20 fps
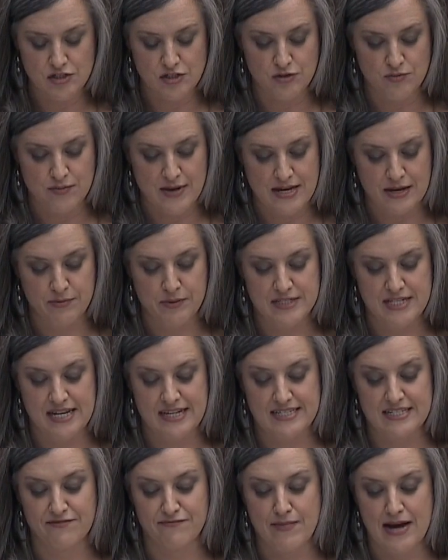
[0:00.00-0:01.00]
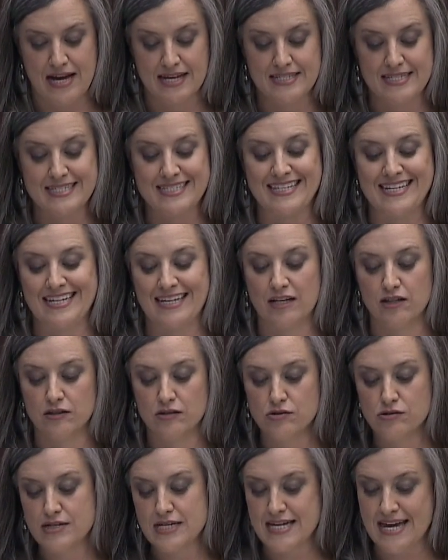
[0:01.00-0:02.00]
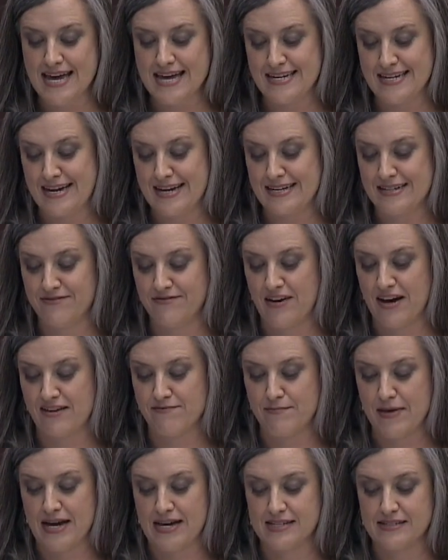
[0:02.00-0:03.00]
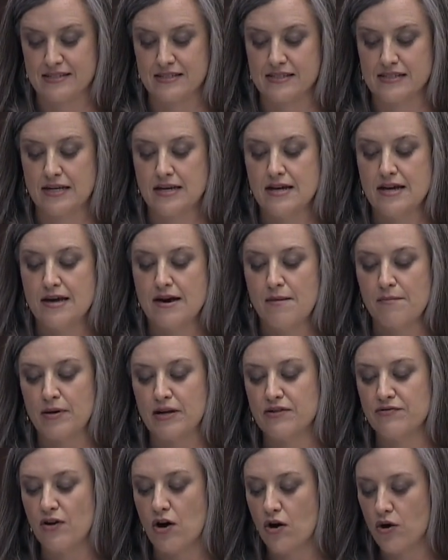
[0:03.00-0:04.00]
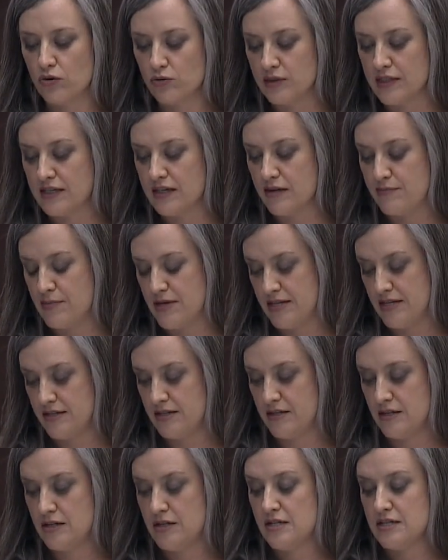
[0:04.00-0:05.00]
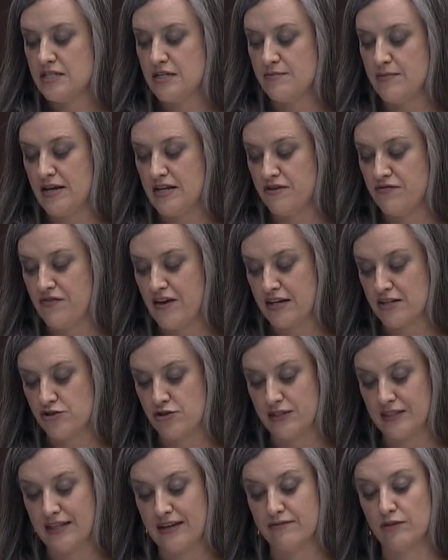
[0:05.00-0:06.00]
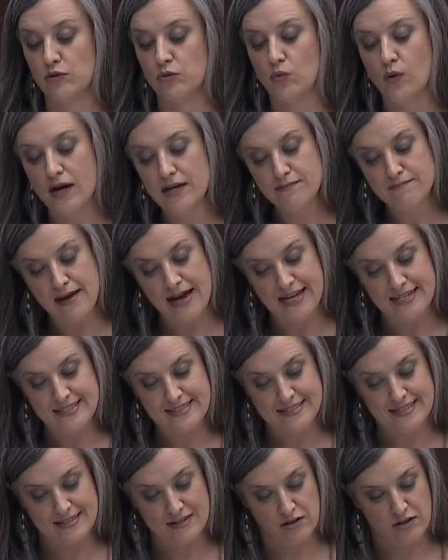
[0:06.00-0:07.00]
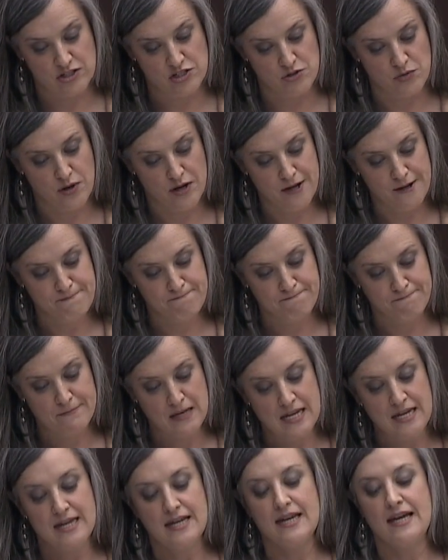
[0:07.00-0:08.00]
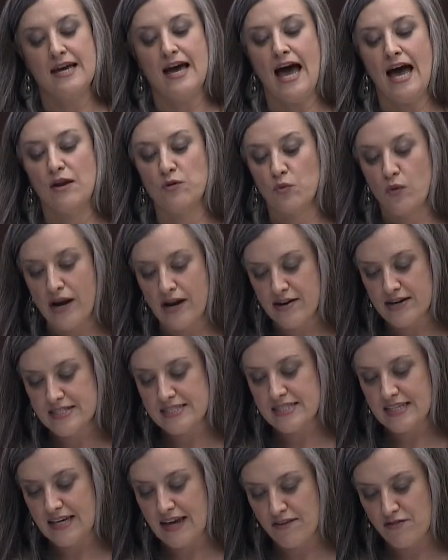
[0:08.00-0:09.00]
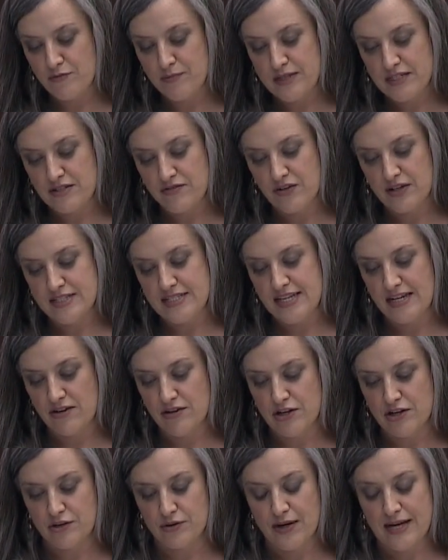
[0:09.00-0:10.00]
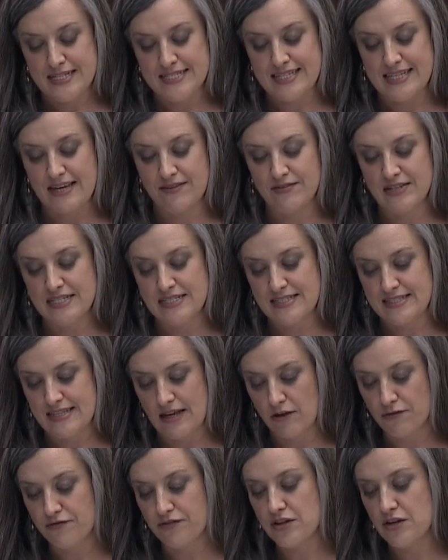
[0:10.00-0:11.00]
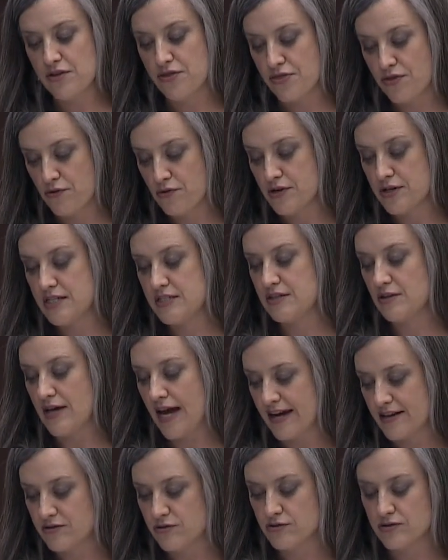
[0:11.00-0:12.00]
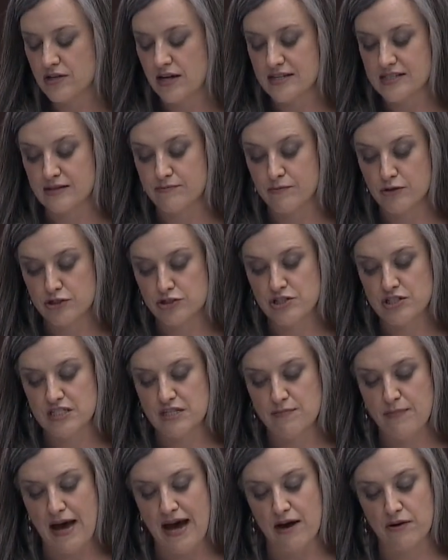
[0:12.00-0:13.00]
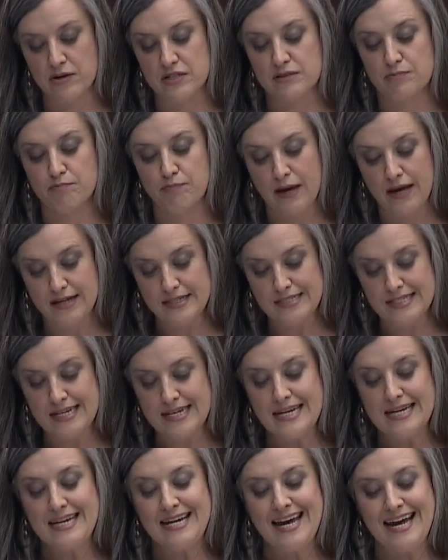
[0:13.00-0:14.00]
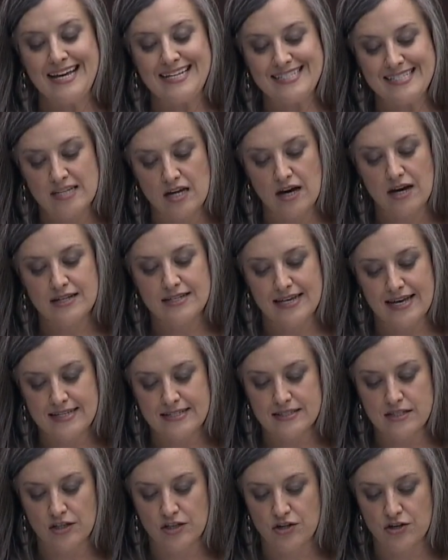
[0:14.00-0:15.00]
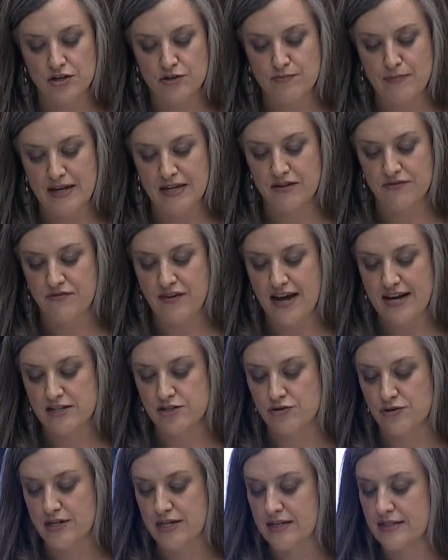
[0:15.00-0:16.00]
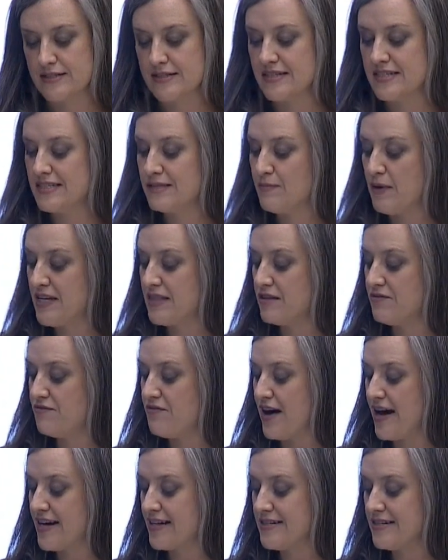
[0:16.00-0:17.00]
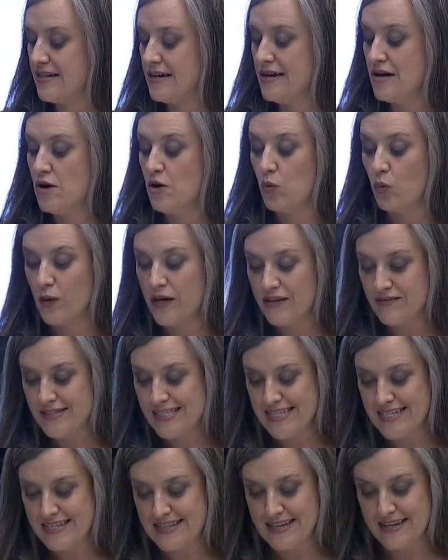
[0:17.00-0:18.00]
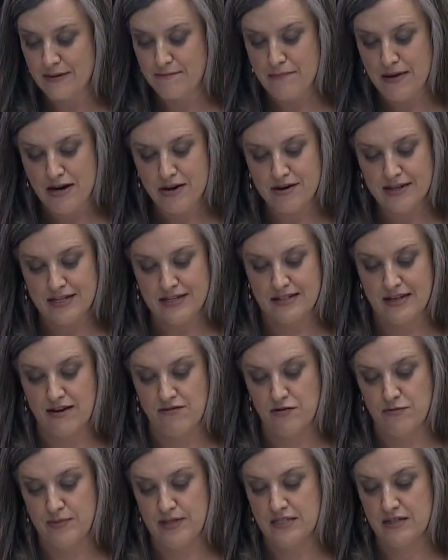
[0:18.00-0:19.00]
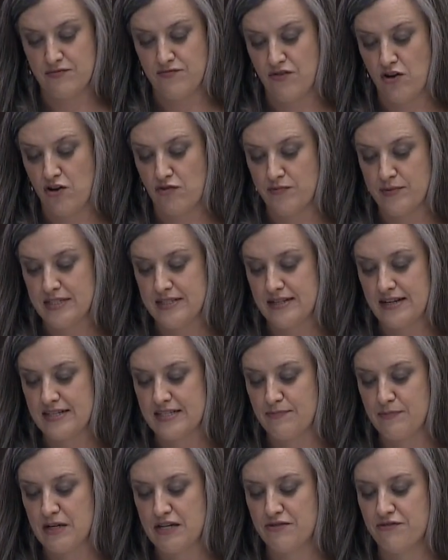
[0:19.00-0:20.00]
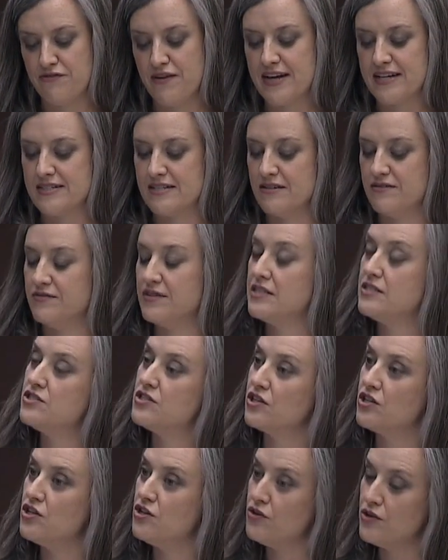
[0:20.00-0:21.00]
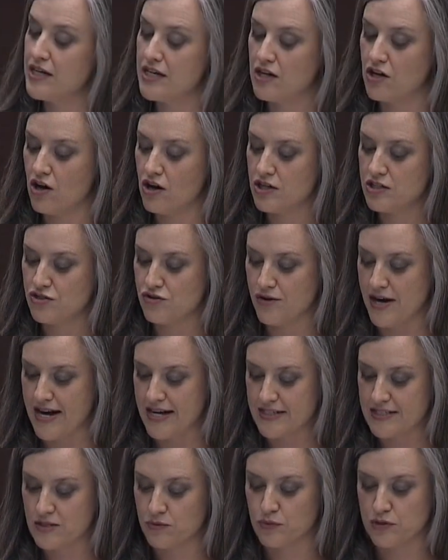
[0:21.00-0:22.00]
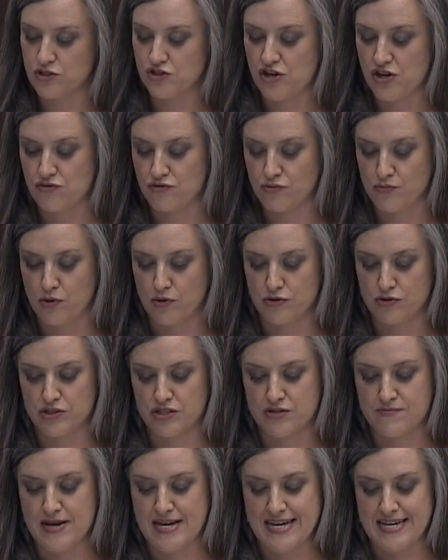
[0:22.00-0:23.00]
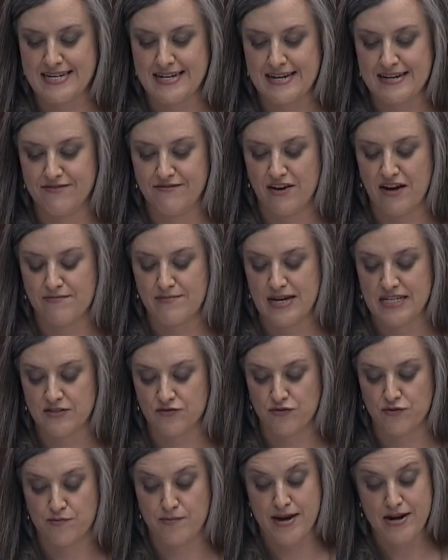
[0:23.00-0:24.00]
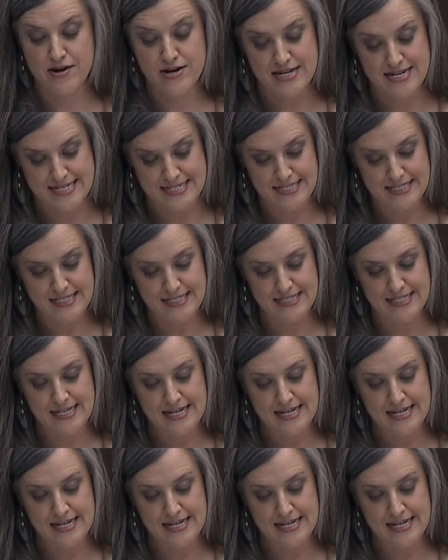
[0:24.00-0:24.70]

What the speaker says: to make protective masks, including N95 masks, but have only committed to manufacturing Level 1 masks in Oshawa, and whereas the Government of Ontario has given itself the authority to exercise emergency powers but has not yet secured manufacturing, despite the fact we have seen that American government involvement has been effective in securing contracts with General Motors to make N95 masks for Americans,